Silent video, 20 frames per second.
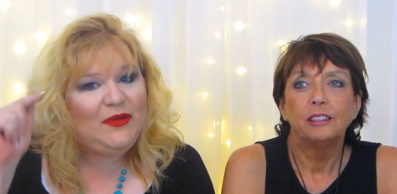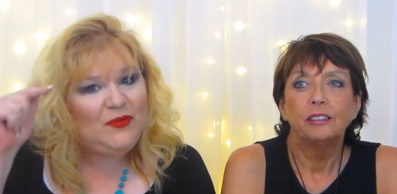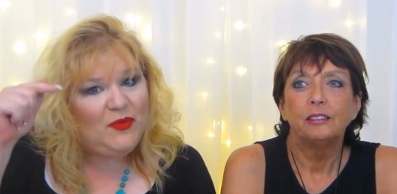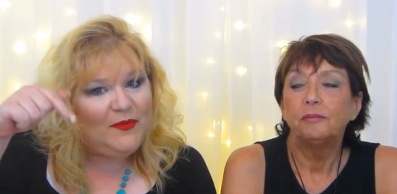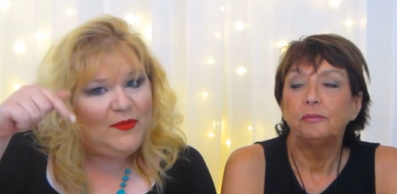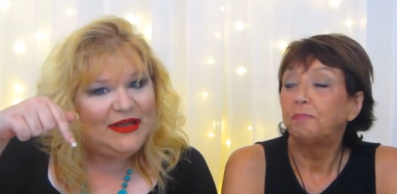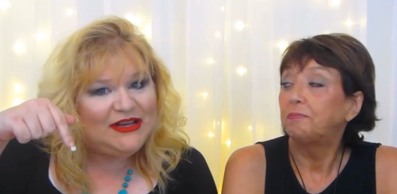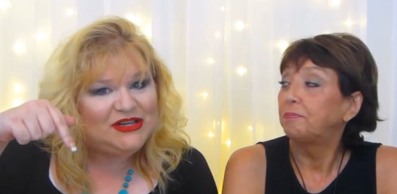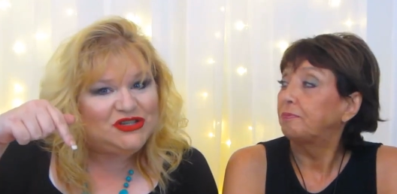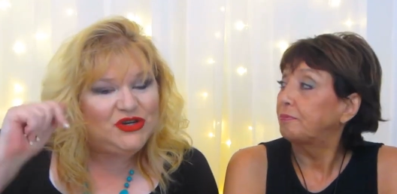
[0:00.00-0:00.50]

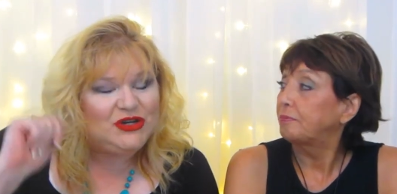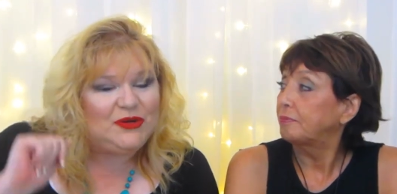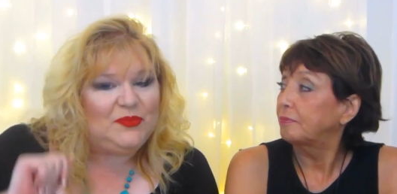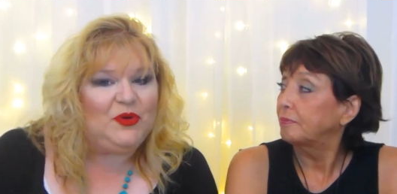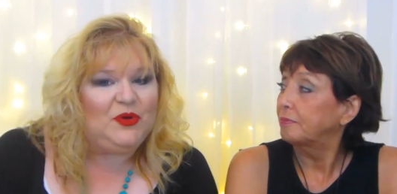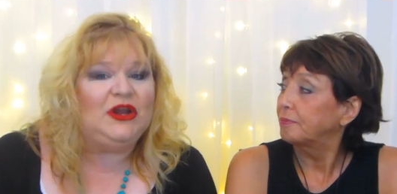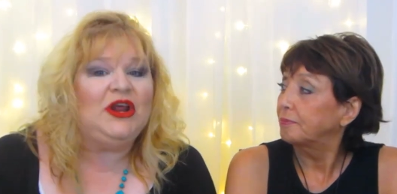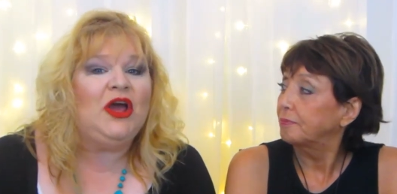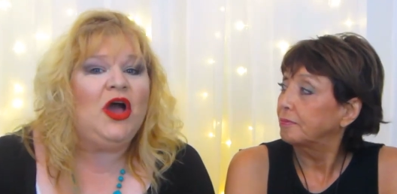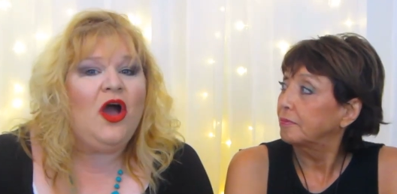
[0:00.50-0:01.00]
Speaker 1: will make sure to
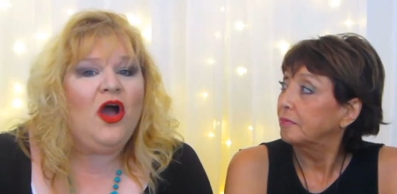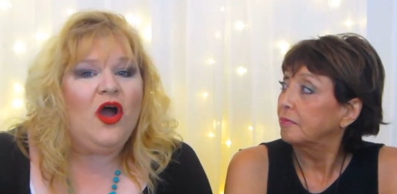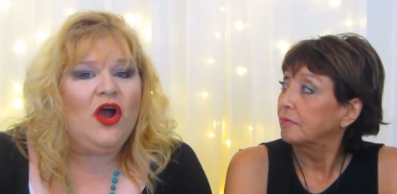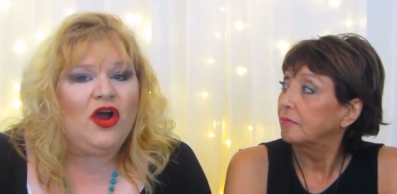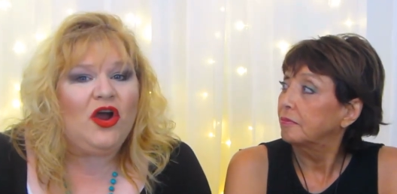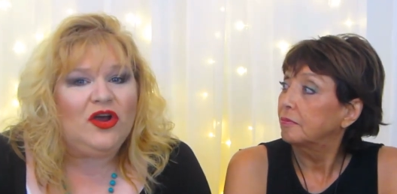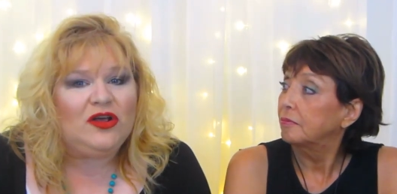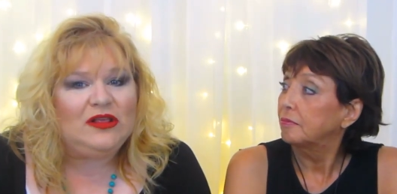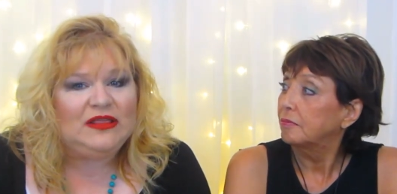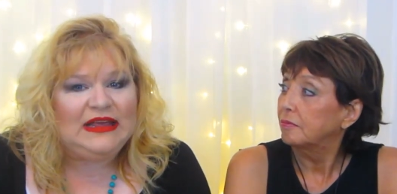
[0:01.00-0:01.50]
put
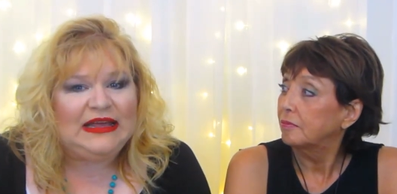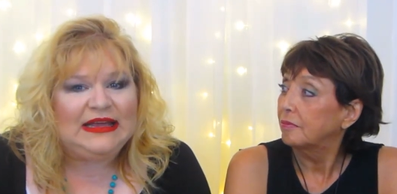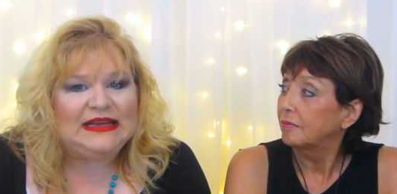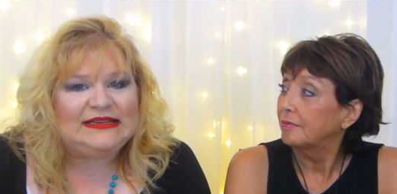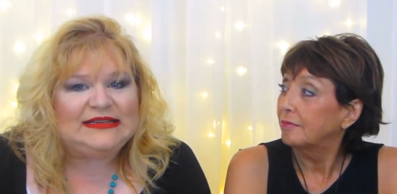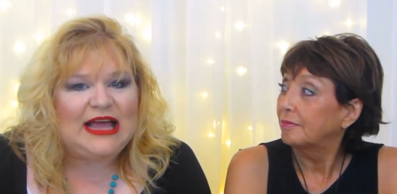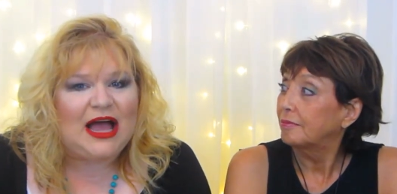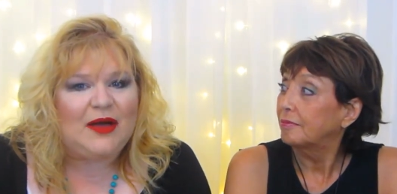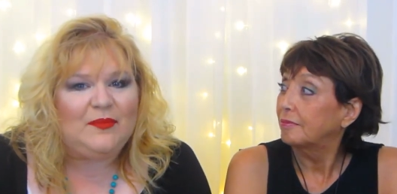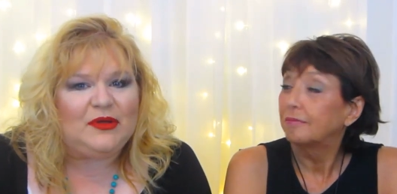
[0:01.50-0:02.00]
her
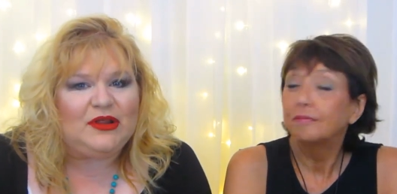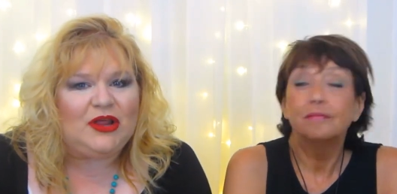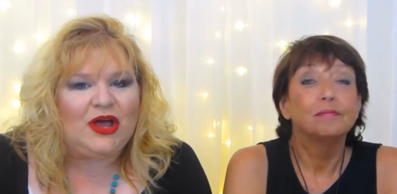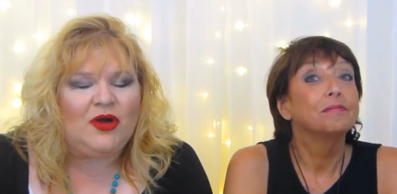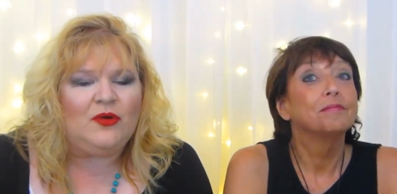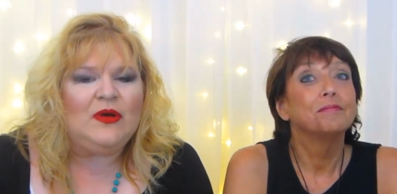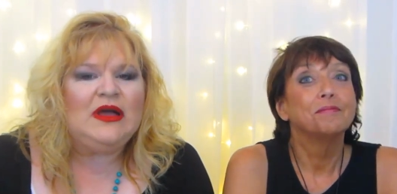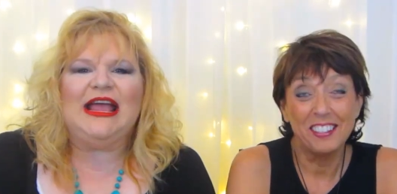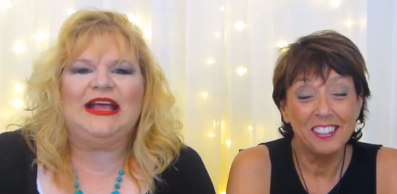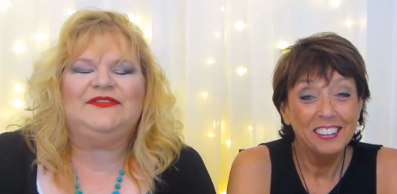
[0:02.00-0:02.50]
link down
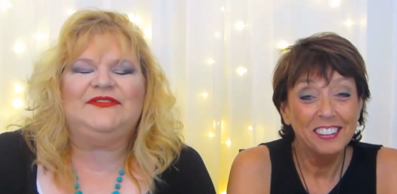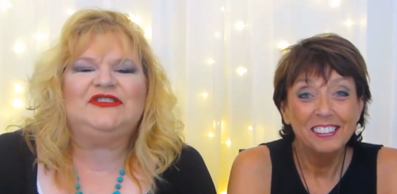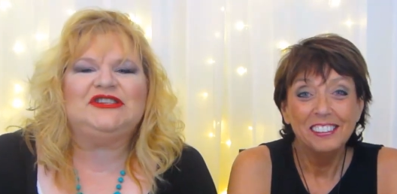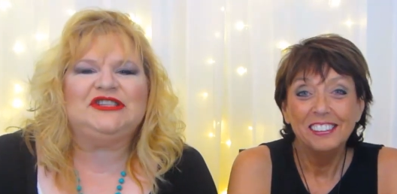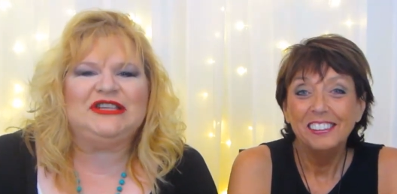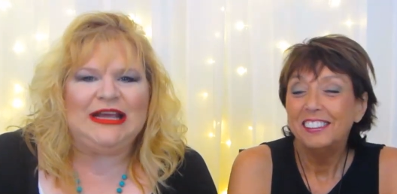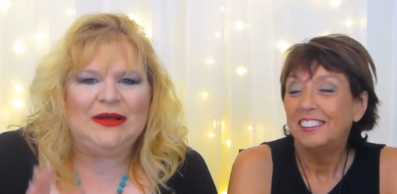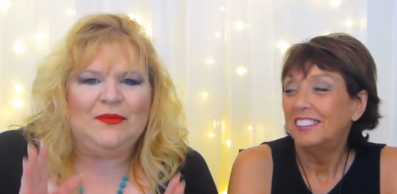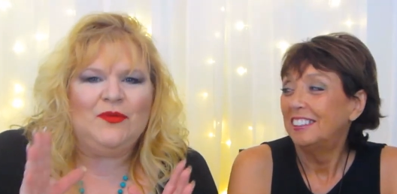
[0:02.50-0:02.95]
below. If she